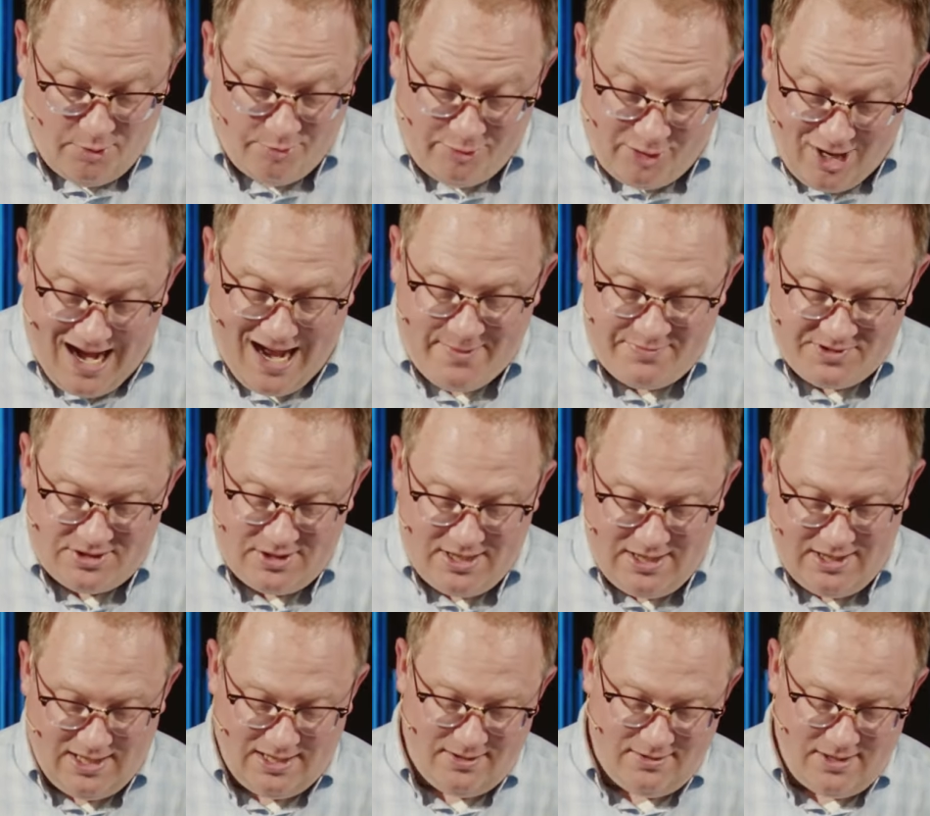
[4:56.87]
perhaps
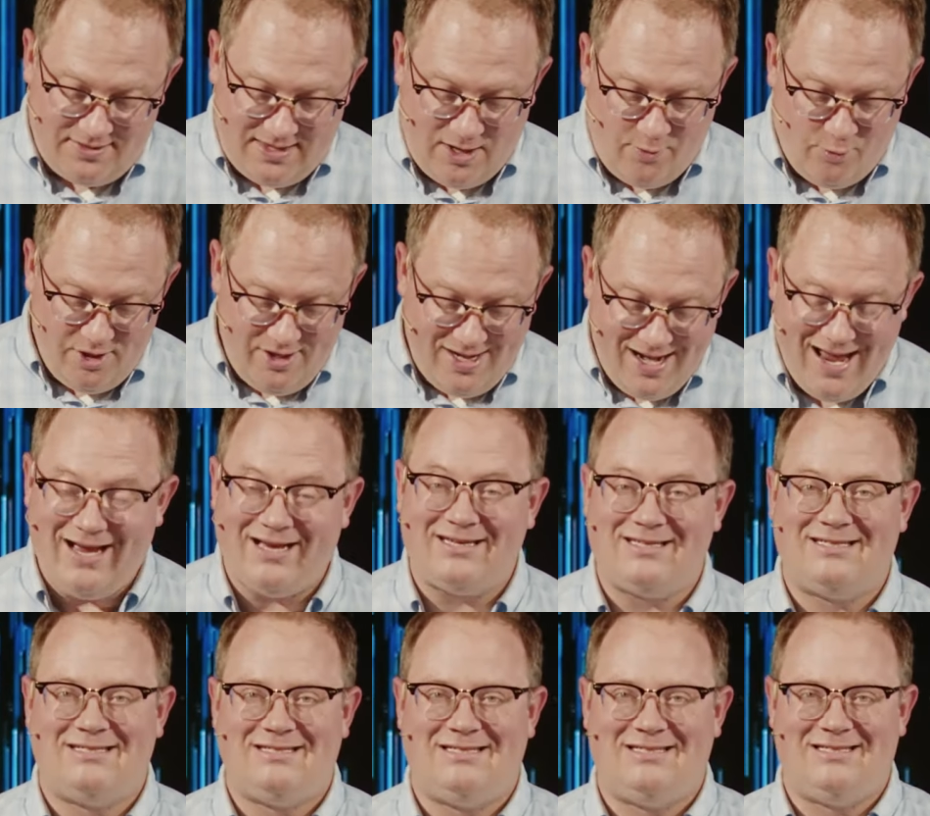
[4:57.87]
thinking that they were
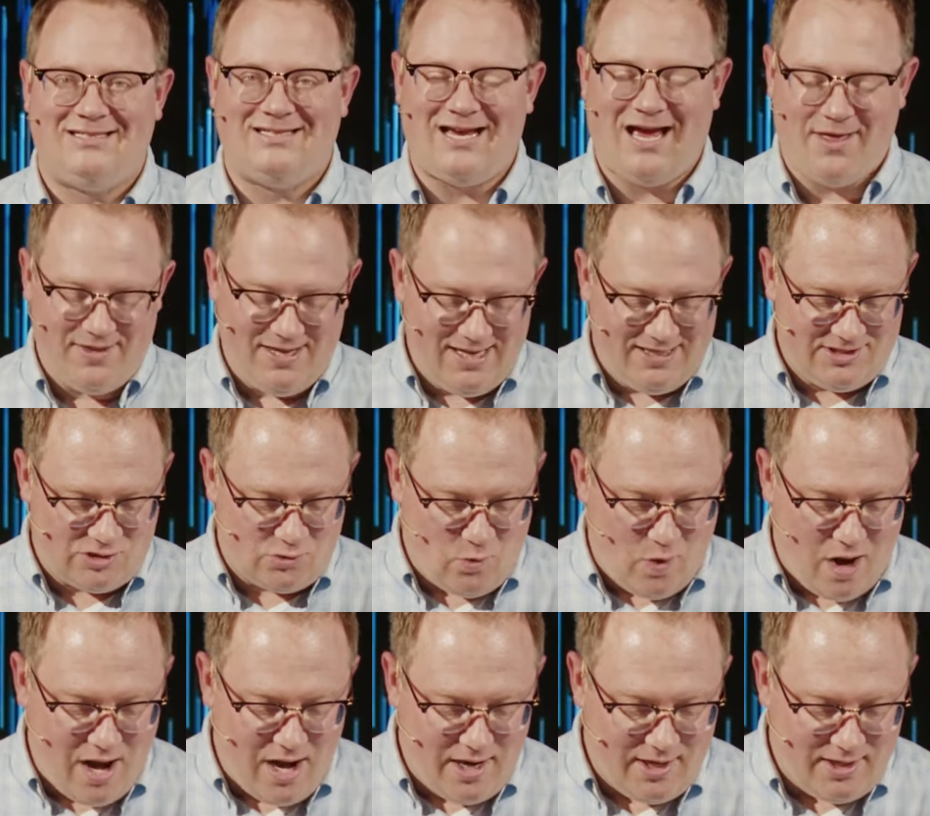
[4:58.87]
next on the hit
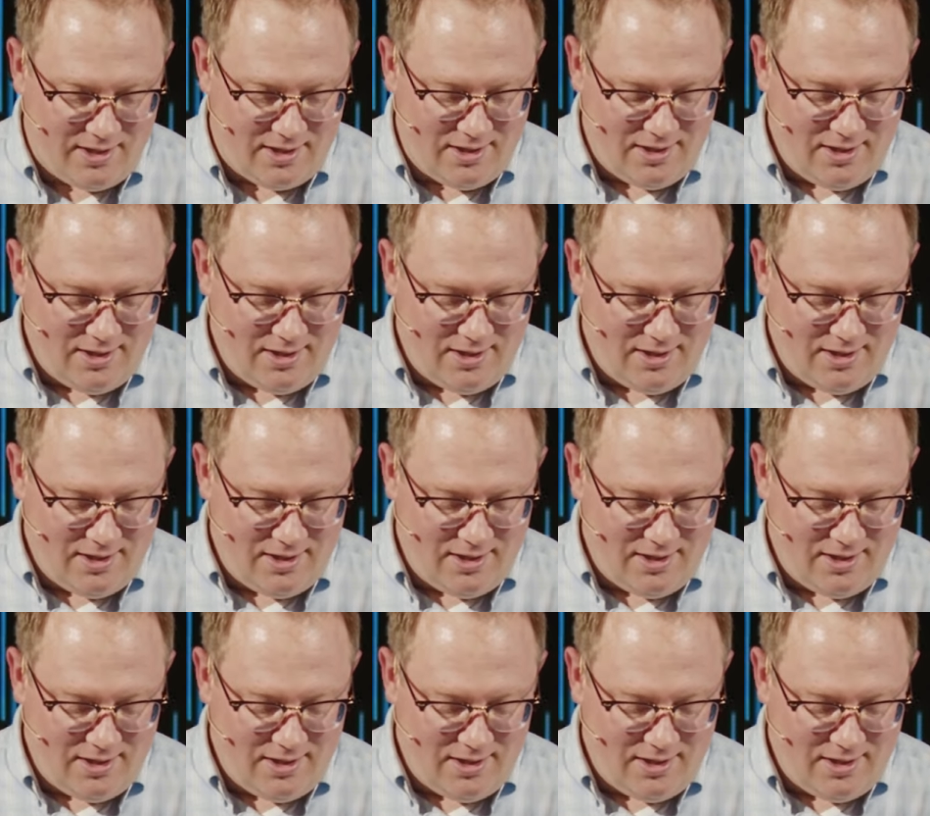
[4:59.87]
squad.